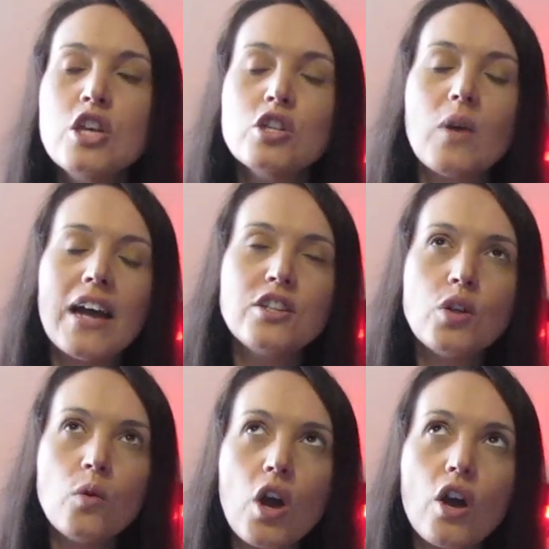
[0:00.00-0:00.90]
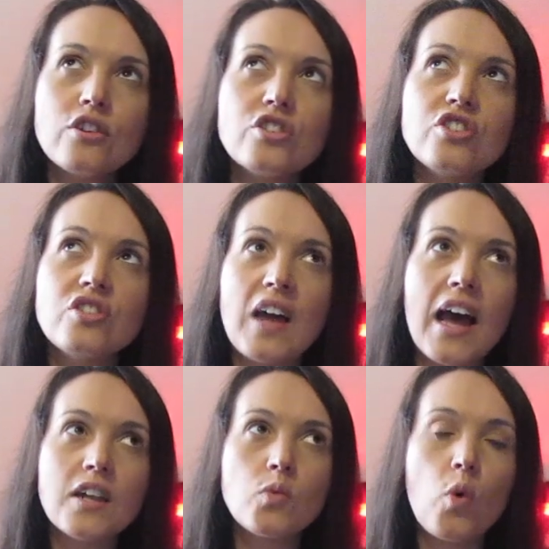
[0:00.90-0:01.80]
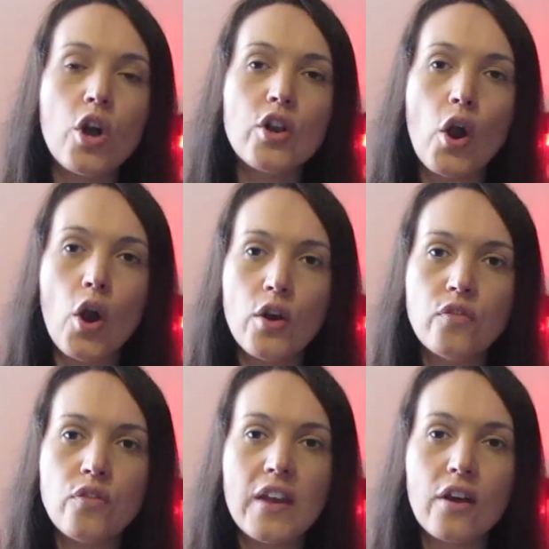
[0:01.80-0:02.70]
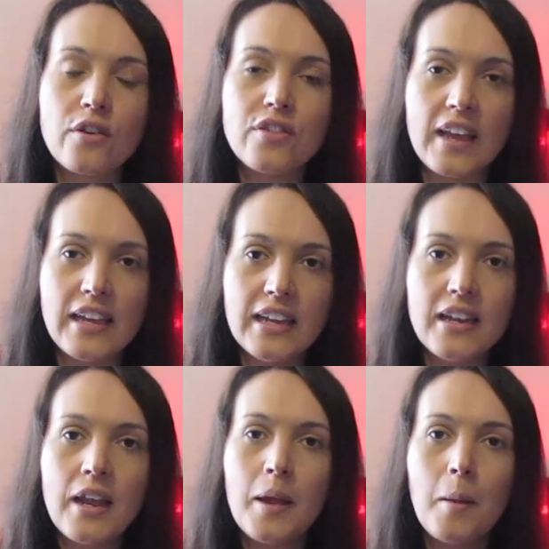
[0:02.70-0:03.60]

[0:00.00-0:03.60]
So I don't understand what on earth they are thinking